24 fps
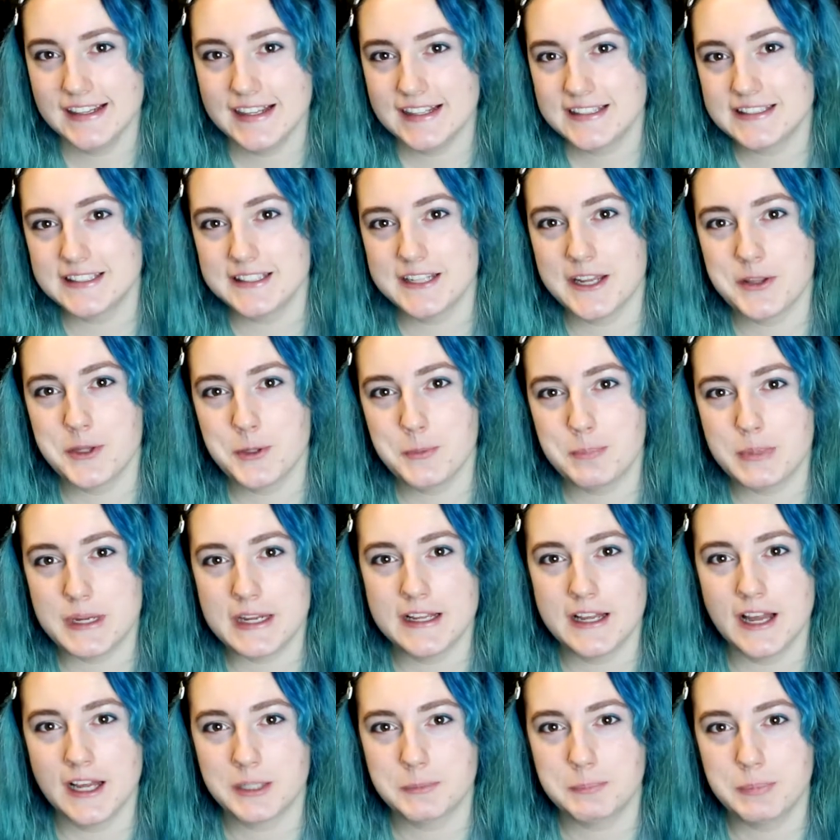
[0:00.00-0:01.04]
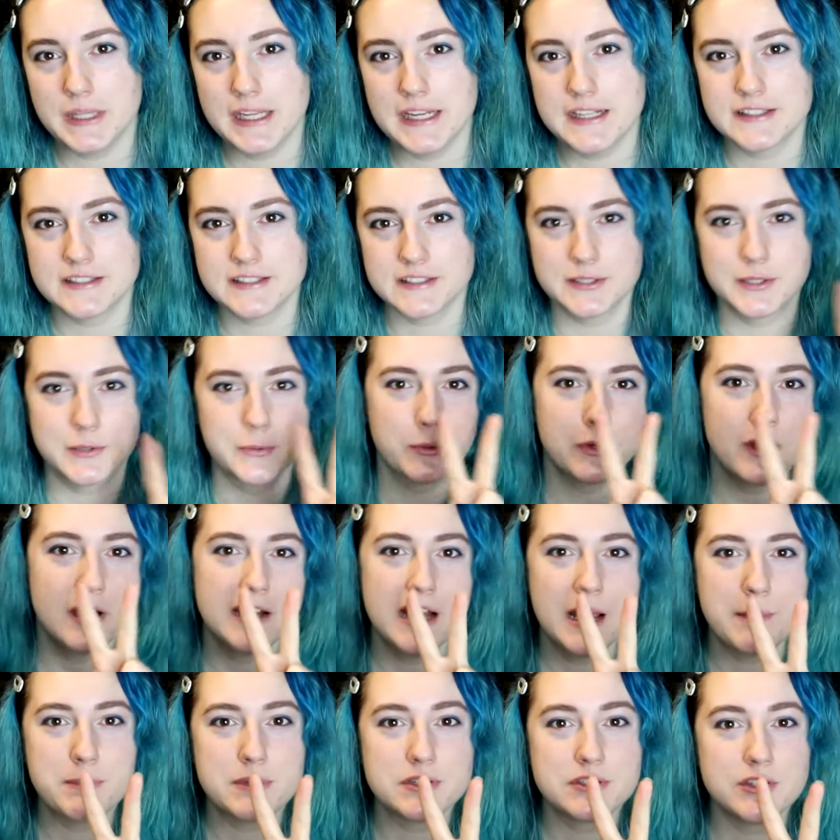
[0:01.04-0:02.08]
It's another Peacock Plates. We're
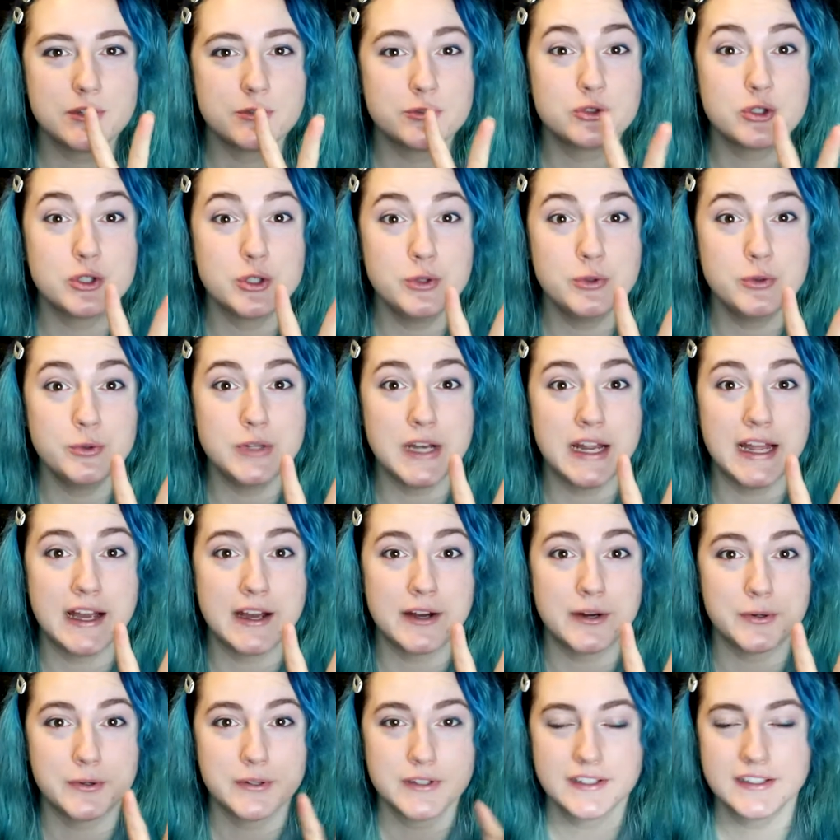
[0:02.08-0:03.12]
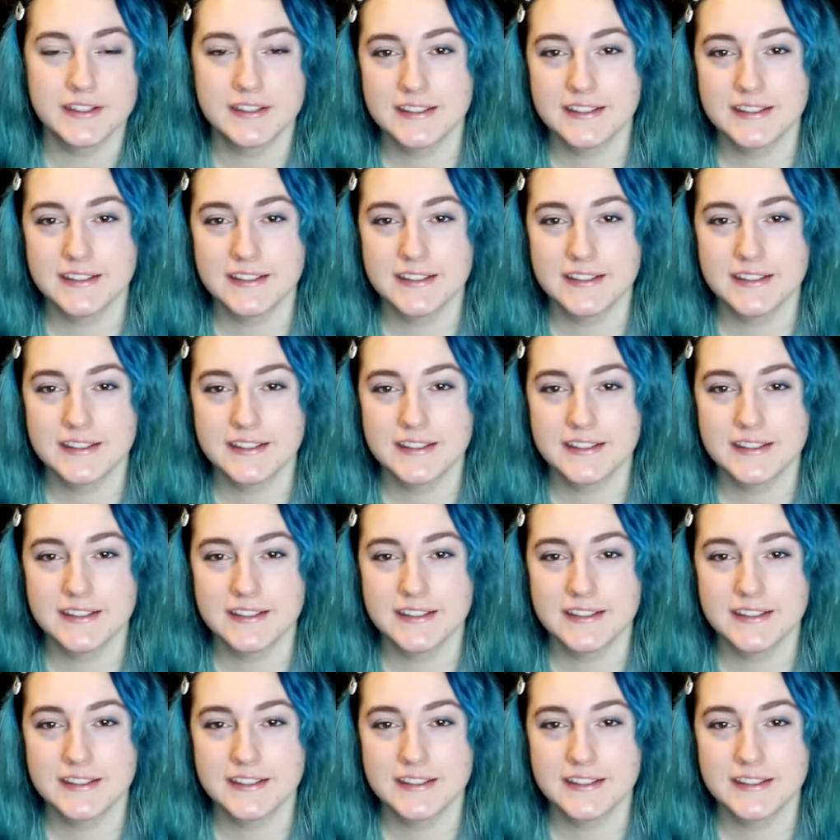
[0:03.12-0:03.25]
on episode 2 now.